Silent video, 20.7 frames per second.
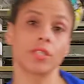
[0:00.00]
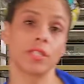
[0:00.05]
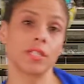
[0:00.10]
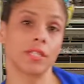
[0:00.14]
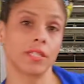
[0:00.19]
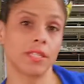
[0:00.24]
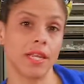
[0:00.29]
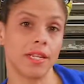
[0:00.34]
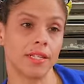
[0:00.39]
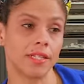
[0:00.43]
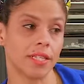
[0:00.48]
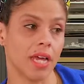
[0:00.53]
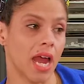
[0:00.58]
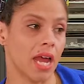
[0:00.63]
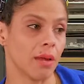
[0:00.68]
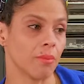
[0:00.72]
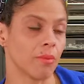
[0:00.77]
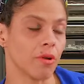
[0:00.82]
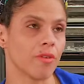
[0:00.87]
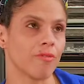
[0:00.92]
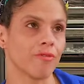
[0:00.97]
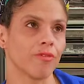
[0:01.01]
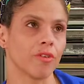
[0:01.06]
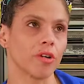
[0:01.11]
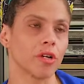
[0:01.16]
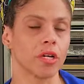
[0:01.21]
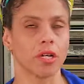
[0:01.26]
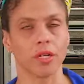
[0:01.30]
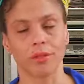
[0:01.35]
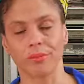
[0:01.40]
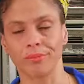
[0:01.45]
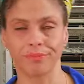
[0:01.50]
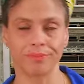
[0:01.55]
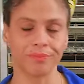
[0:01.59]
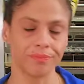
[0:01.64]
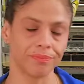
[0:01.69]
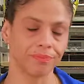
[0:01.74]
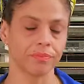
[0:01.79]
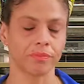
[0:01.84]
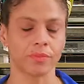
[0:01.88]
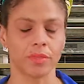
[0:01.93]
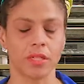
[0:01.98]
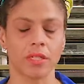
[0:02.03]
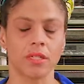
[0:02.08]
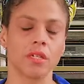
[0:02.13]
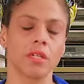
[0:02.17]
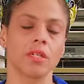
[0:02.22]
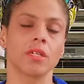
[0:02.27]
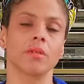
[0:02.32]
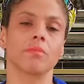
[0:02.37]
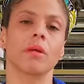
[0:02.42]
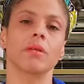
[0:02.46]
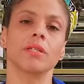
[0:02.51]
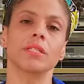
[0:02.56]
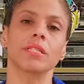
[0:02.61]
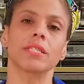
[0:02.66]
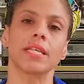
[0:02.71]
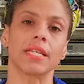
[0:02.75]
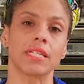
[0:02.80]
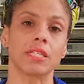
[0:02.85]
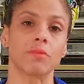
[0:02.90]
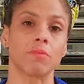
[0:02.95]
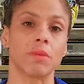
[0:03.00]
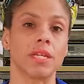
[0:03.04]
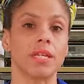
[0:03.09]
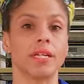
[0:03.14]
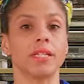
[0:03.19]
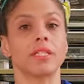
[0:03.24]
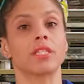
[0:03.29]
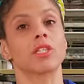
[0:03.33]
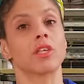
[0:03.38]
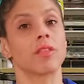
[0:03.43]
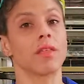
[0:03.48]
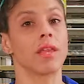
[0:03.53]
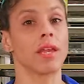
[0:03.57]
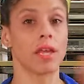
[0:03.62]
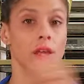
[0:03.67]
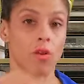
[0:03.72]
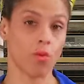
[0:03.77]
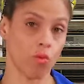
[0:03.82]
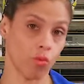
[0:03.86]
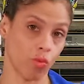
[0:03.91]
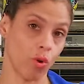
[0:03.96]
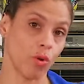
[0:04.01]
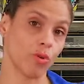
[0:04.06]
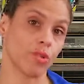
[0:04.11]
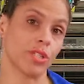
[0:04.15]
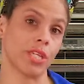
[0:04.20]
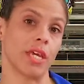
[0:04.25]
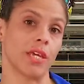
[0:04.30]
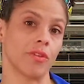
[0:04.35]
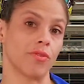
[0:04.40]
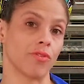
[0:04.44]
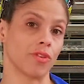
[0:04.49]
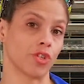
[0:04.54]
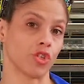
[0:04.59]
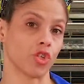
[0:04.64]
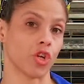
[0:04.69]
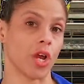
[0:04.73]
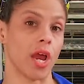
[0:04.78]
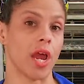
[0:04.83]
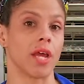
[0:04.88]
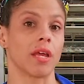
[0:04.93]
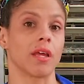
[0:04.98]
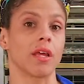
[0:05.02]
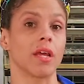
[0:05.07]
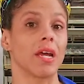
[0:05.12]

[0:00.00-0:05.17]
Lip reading: gonna set a timer for probably 6 minutes so that I can rotate the tray.